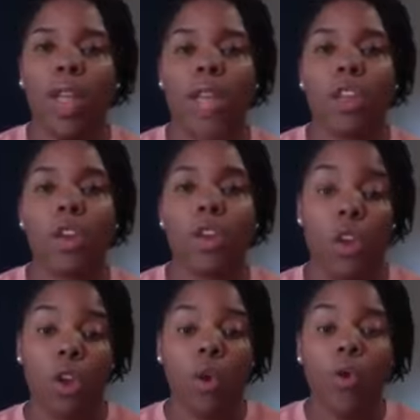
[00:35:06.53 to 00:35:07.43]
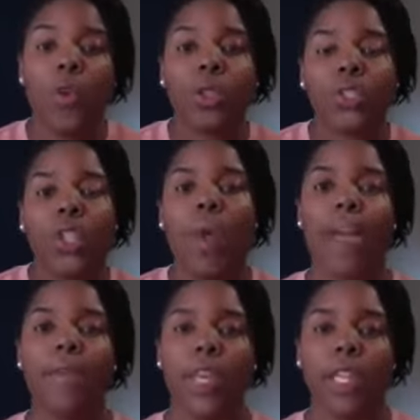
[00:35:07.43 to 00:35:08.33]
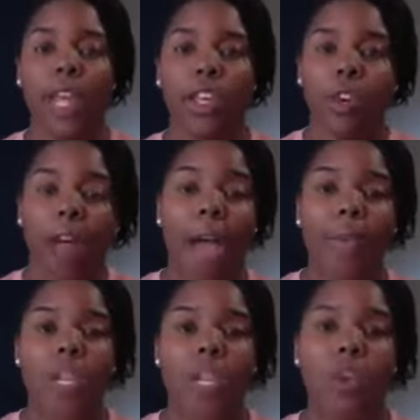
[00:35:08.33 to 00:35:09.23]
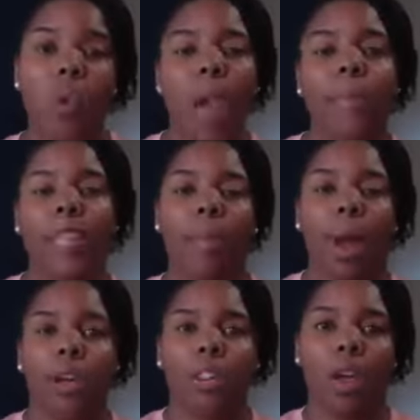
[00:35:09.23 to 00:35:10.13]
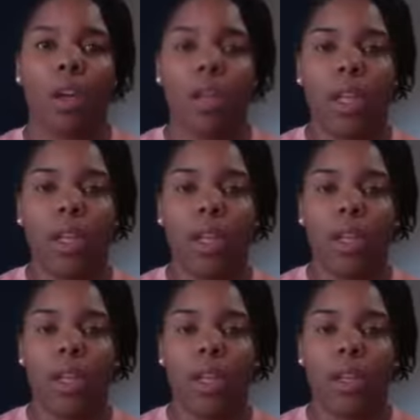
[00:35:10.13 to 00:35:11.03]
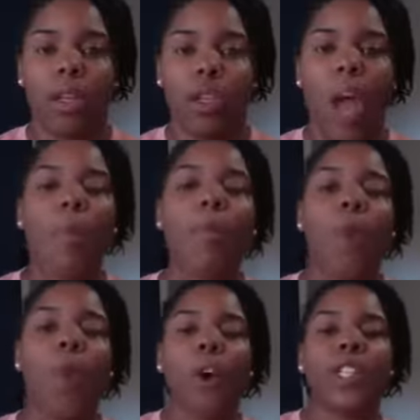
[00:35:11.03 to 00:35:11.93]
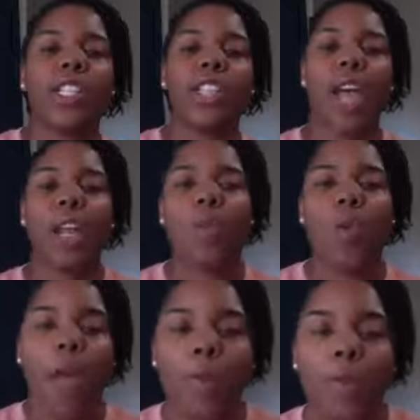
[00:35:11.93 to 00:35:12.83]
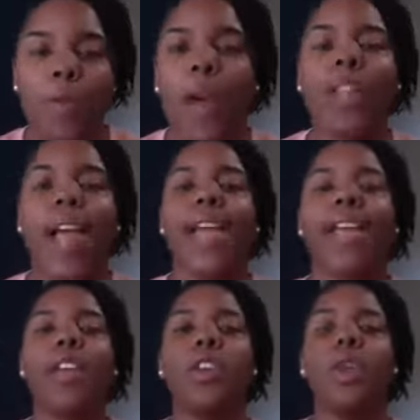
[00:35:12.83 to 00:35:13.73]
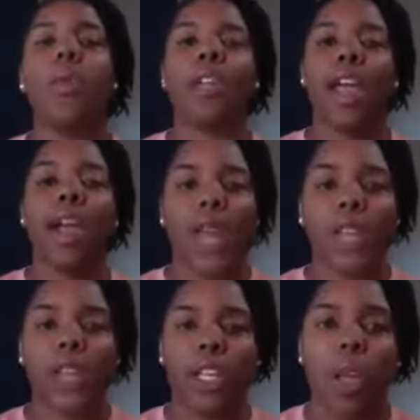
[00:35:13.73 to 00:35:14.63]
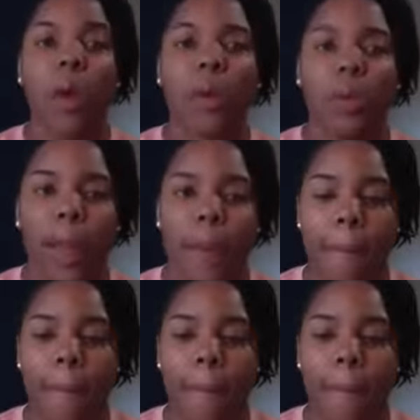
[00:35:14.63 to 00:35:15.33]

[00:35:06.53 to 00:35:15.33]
And you don't feel so heavy like you're having to do everything by yourself. Drop a 4 in the chat if you ever felt like you were carrying the load, right?